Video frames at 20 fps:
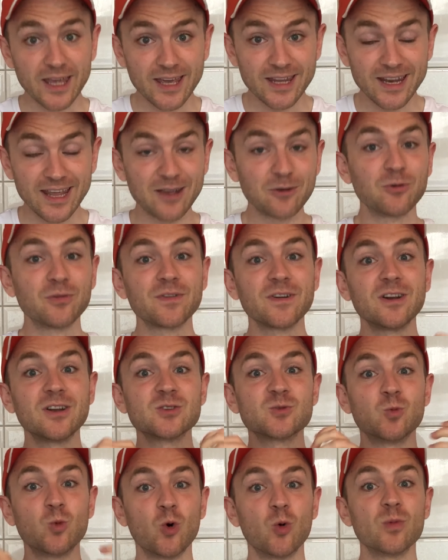it, it will feel
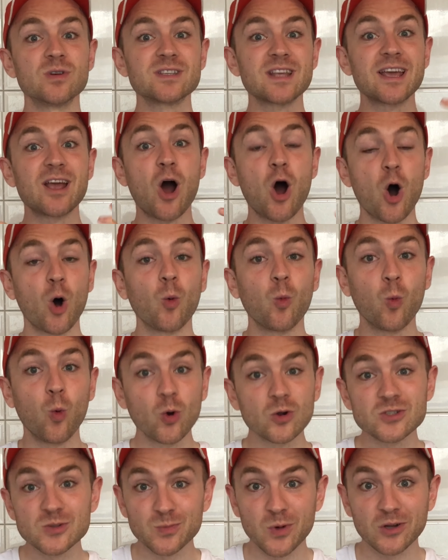as warm as a hot
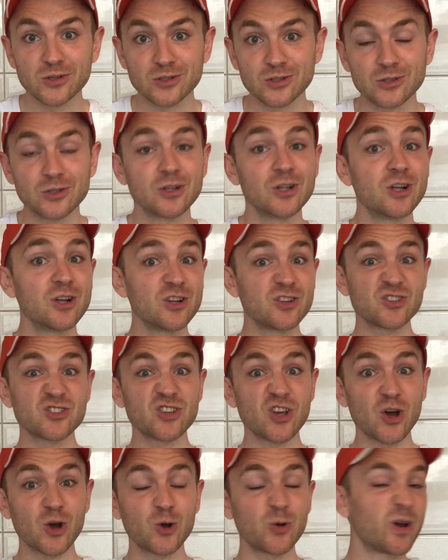water bottle.
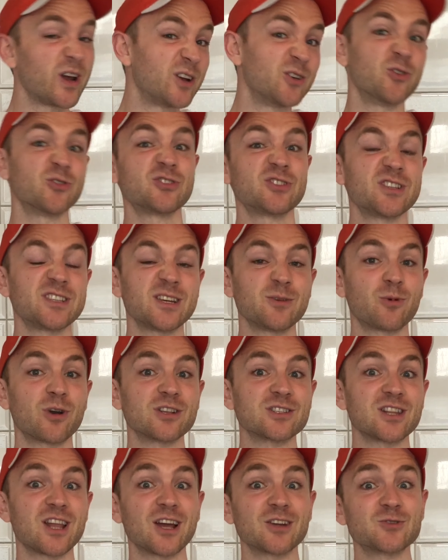So, in order to see what
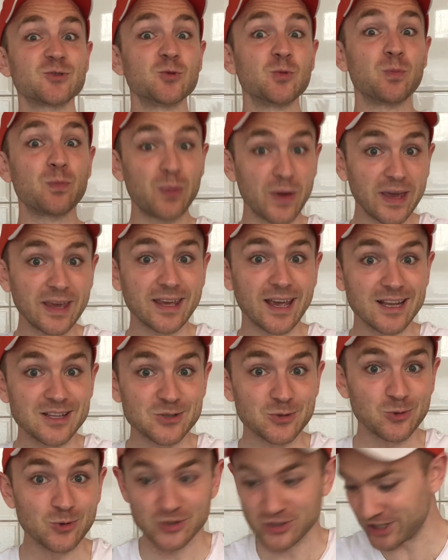it's like to be a
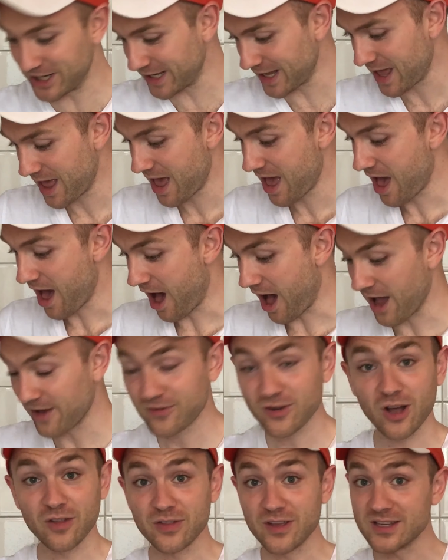Torchic, I've
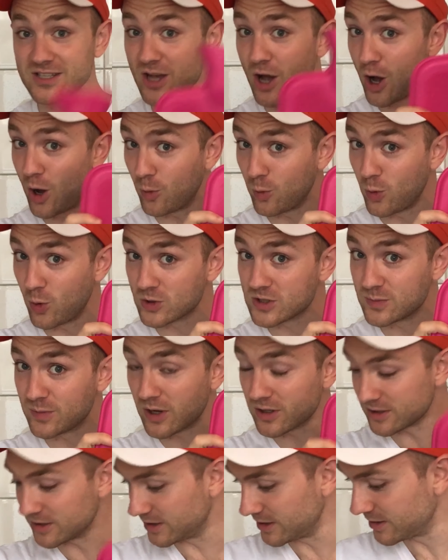got this hot water
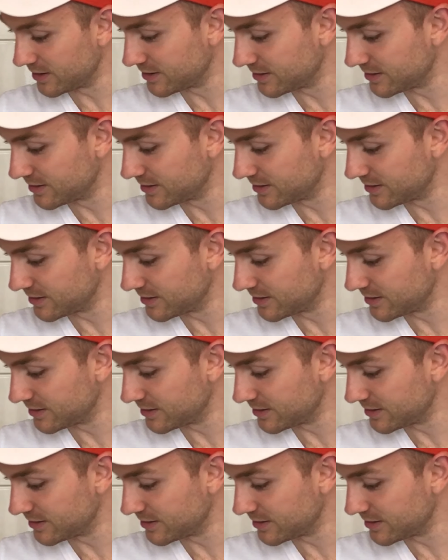bottle,